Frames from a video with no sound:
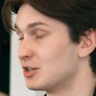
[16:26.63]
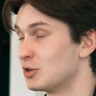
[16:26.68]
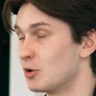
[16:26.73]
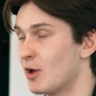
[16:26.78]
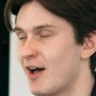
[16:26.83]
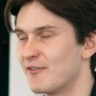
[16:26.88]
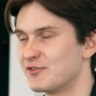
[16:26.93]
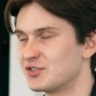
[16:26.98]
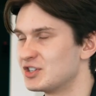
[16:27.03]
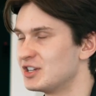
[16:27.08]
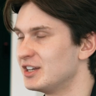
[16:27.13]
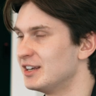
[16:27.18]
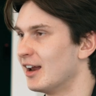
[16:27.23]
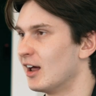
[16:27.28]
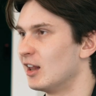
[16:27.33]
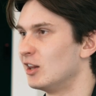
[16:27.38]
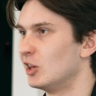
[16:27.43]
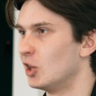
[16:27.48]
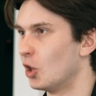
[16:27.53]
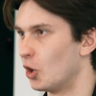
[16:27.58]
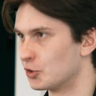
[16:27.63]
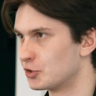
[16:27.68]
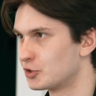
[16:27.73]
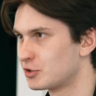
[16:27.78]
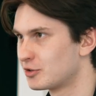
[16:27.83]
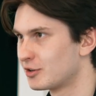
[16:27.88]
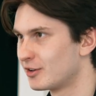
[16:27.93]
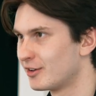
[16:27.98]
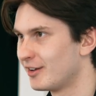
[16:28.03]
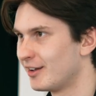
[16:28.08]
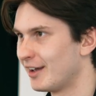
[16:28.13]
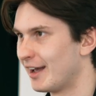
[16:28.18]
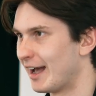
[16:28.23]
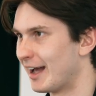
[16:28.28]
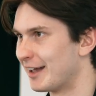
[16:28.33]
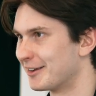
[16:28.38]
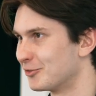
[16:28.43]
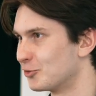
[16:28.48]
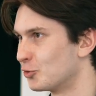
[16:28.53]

You have seen a lot, and